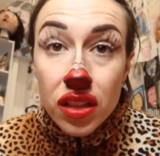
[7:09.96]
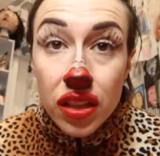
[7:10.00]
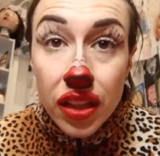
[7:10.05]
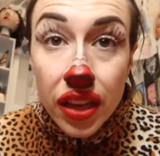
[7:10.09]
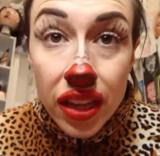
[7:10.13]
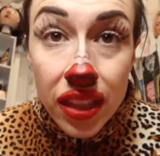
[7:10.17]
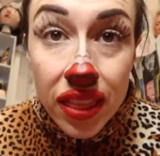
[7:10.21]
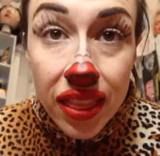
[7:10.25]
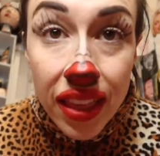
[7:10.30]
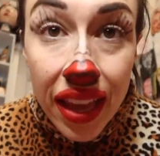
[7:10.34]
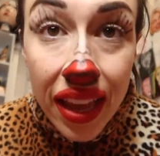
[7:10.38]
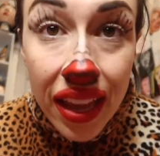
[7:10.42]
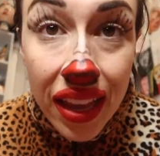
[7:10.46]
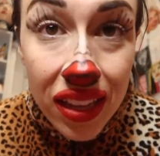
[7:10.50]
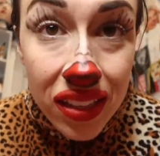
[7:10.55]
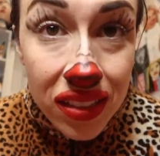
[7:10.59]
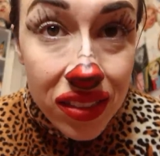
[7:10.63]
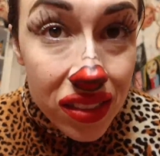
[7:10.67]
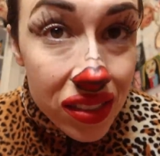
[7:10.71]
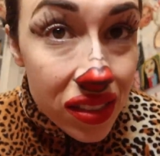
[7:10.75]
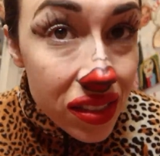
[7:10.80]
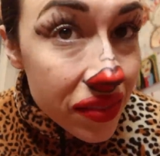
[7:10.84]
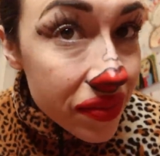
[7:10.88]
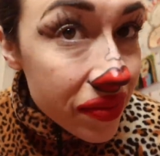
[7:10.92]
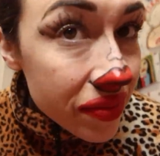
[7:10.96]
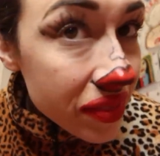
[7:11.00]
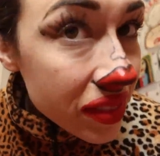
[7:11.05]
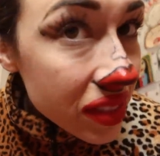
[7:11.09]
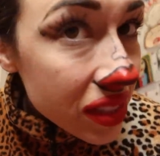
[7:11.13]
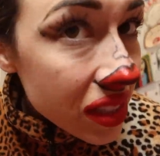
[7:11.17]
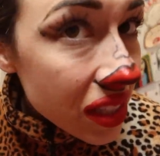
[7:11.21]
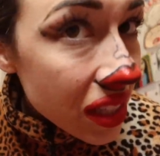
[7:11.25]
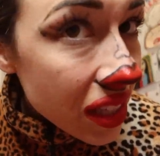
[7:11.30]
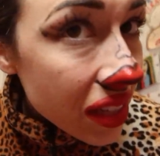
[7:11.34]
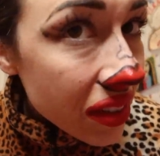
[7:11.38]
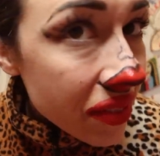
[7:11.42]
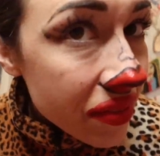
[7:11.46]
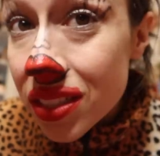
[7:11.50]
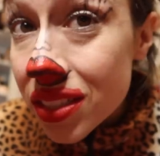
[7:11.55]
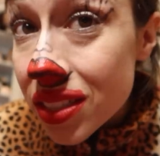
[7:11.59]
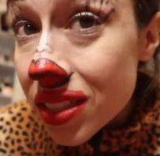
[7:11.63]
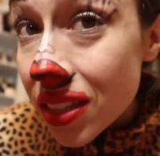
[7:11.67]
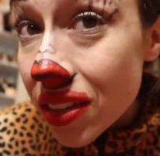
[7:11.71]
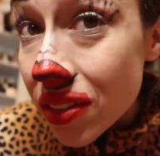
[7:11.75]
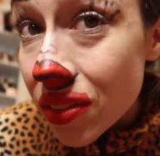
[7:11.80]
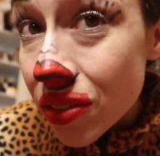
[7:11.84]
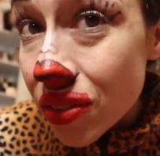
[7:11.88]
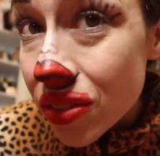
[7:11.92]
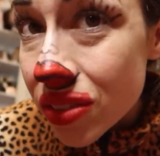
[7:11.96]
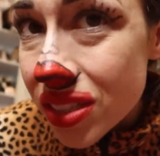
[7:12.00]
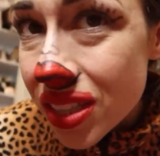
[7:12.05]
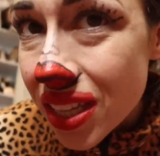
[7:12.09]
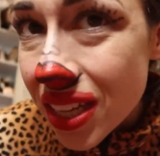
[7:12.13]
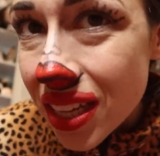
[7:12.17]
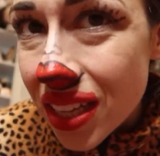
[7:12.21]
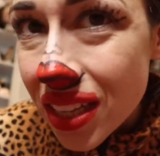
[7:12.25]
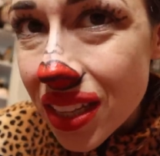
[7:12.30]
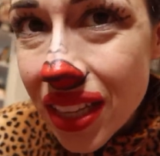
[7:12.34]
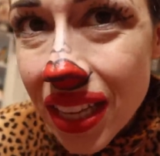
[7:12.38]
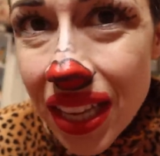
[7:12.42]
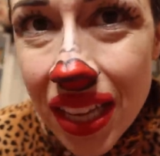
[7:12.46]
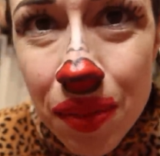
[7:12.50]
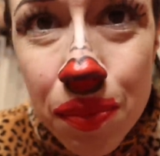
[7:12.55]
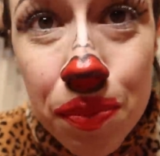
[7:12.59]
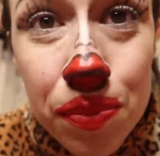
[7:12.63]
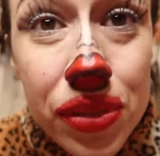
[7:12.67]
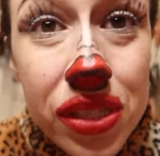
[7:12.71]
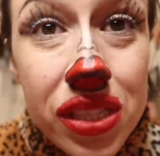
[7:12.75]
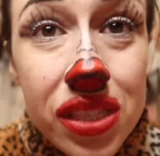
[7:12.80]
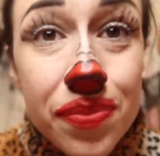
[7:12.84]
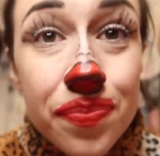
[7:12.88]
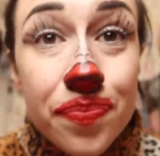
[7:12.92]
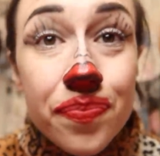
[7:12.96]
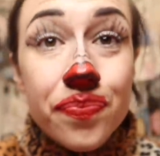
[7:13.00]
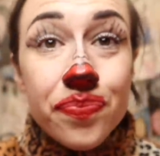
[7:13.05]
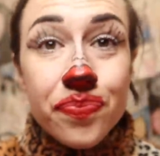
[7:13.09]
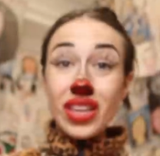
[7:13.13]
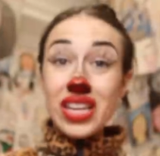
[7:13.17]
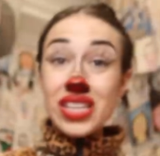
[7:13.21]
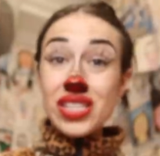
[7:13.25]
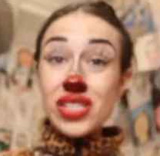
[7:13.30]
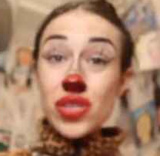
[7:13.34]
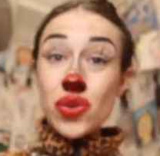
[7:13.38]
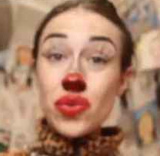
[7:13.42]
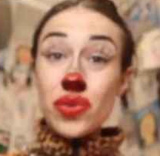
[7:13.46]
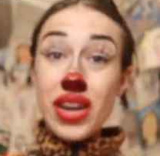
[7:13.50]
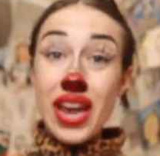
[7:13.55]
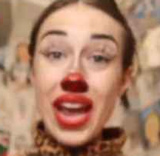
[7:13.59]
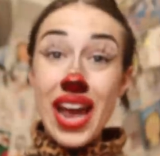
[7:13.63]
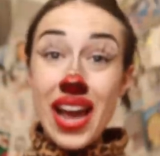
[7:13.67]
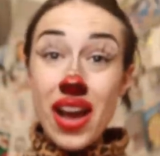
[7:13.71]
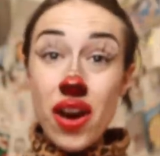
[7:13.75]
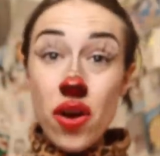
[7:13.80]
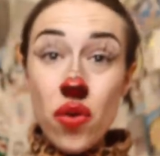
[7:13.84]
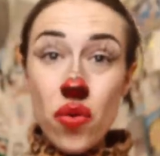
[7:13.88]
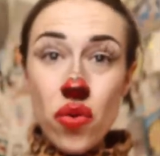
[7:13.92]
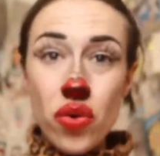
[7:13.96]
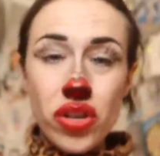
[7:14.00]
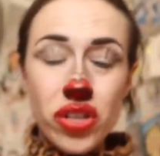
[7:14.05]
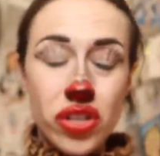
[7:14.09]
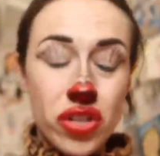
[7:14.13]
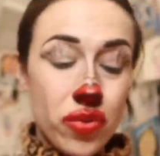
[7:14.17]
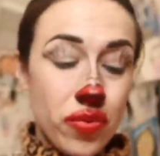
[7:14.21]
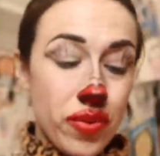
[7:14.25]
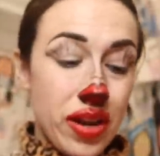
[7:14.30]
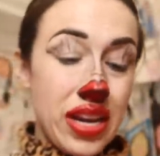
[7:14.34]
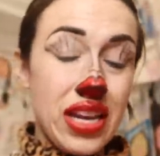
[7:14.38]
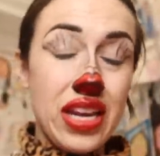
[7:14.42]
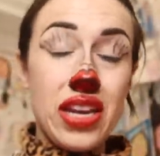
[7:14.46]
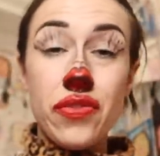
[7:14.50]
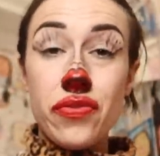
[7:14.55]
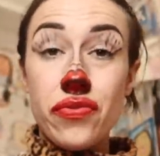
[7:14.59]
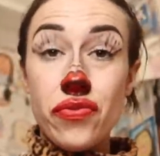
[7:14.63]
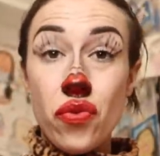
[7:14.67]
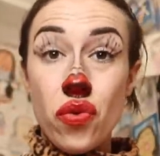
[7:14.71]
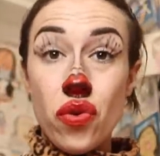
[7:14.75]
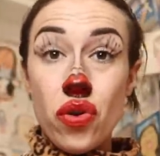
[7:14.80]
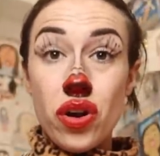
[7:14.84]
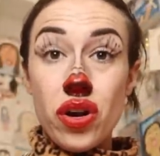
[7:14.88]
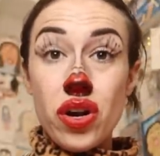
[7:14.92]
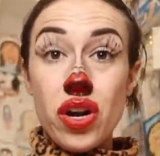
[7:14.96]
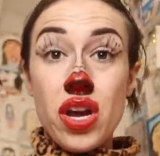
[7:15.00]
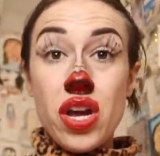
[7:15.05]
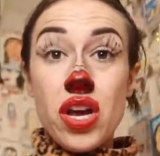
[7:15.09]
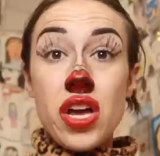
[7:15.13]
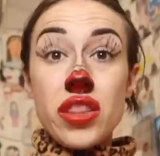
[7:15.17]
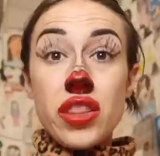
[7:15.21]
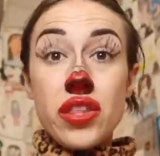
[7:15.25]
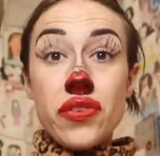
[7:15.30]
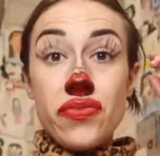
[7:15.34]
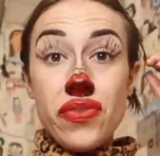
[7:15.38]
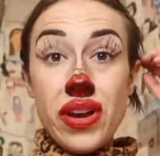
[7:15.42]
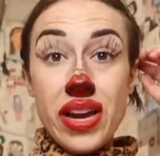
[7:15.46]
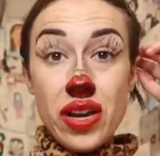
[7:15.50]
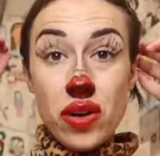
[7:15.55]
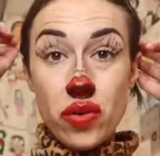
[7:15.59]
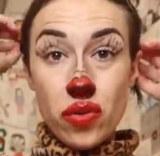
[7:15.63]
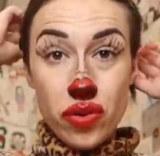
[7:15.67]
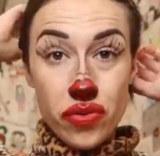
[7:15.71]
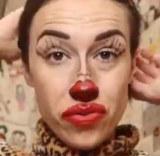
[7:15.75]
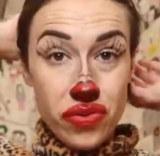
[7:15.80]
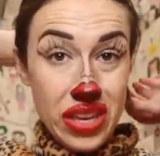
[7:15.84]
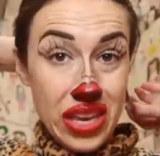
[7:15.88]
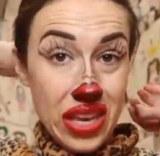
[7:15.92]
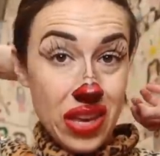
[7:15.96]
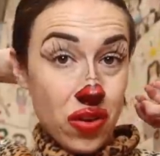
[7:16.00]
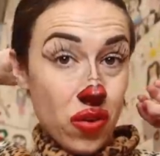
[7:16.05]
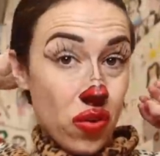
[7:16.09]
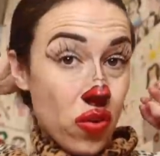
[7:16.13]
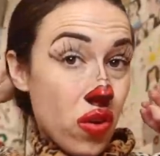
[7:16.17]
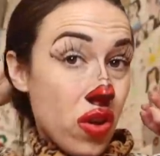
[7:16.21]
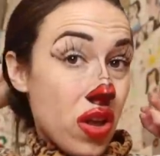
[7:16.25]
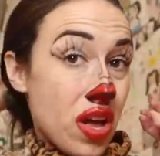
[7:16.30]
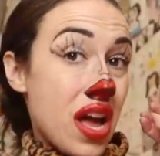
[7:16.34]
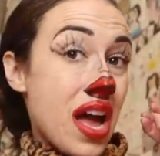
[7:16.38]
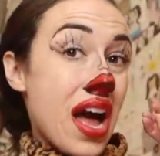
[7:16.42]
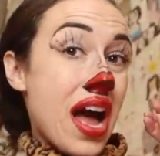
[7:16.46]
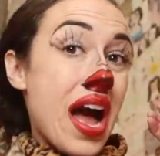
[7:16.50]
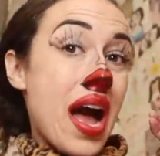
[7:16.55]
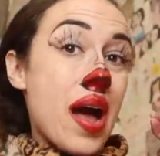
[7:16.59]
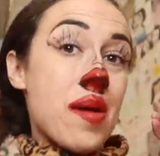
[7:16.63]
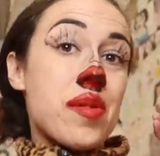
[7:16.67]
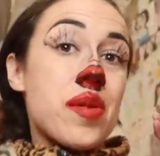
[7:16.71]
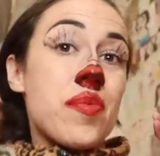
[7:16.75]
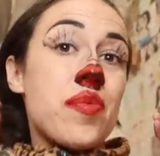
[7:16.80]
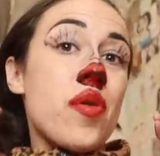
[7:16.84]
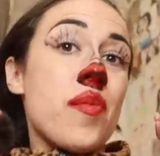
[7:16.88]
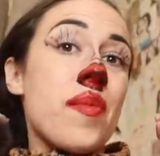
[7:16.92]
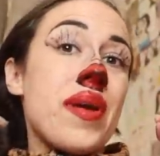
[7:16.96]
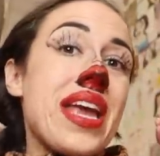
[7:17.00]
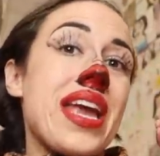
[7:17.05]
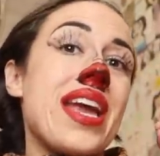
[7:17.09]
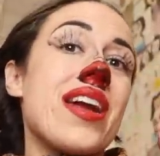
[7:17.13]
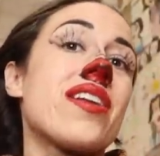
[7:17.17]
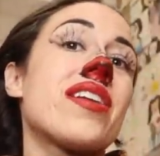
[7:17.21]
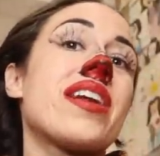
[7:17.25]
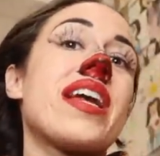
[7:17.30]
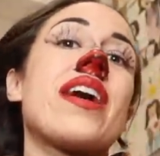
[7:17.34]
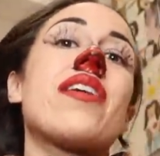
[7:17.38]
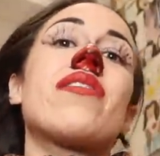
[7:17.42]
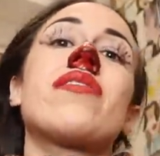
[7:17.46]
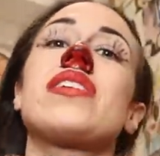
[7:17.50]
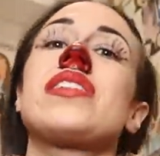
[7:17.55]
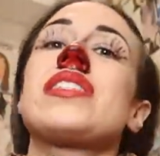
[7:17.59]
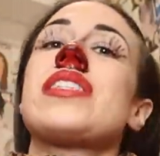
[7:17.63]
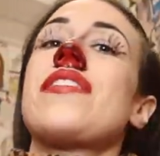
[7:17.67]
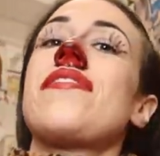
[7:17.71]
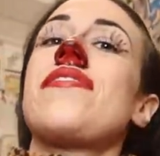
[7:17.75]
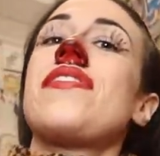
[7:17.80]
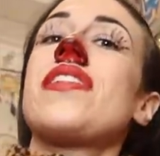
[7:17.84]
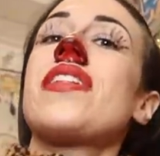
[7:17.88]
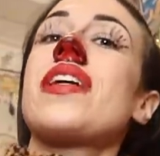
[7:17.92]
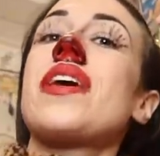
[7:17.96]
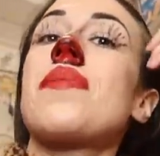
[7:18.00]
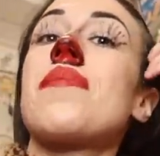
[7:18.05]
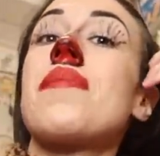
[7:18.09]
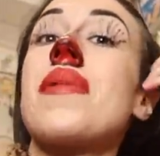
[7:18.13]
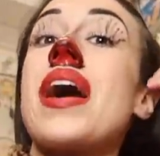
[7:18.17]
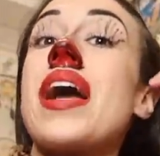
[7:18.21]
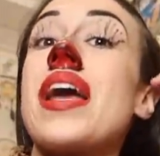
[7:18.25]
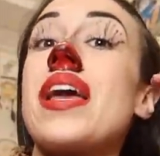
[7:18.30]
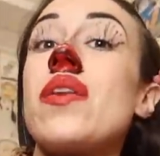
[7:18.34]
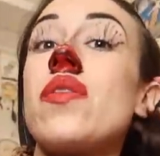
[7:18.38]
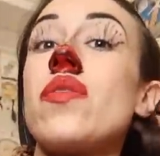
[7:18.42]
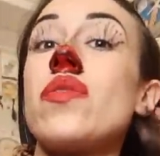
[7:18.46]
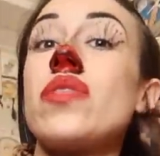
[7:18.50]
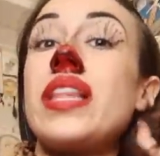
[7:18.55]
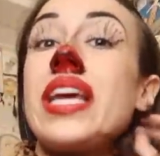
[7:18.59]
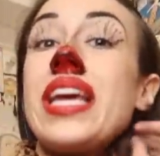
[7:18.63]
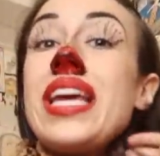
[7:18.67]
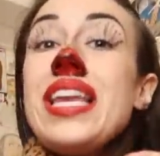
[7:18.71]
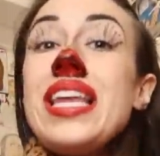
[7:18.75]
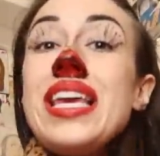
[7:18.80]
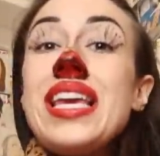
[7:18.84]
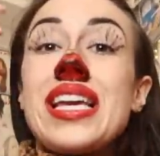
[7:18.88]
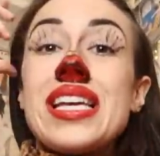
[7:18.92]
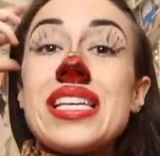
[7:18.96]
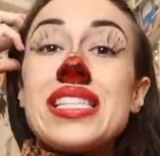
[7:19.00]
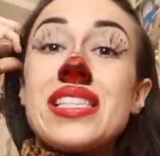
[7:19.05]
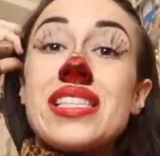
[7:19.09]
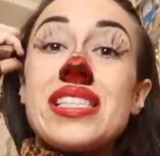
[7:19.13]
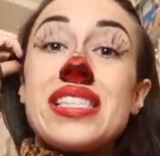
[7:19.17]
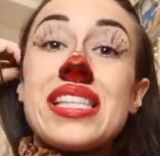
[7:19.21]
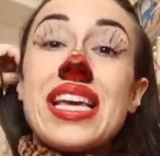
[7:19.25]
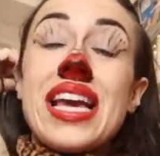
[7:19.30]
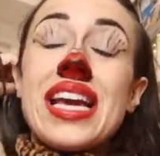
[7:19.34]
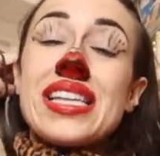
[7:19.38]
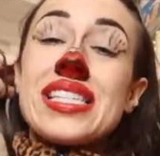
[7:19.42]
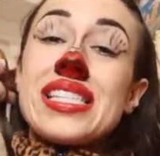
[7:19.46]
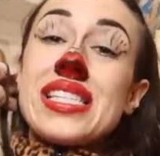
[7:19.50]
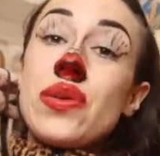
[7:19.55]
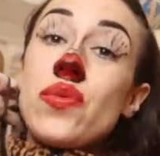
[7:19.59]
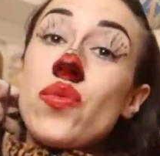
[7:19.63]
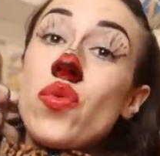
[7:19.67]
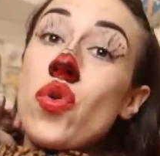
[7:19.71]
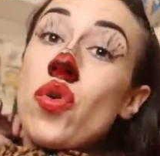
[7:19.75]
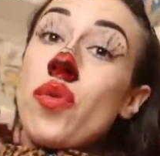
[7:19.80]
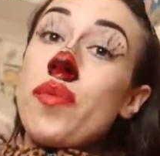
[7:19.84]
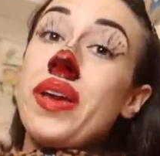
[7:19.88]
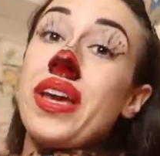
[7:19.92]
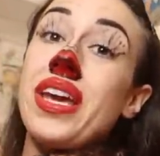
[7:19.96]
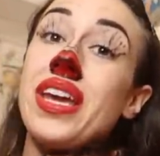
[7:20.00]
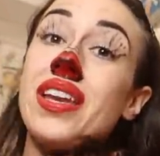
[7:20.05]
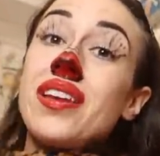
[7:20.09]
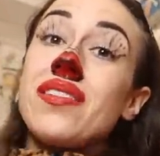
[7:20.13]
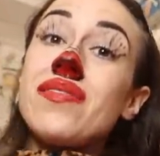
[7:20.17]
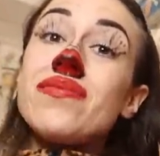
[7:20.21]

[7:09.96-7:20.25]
Like that. See? So now it looks like lips. And so now you're ready for the final reveal. I'm gonna pull my hair down because I feel like my lady is a sassy woman.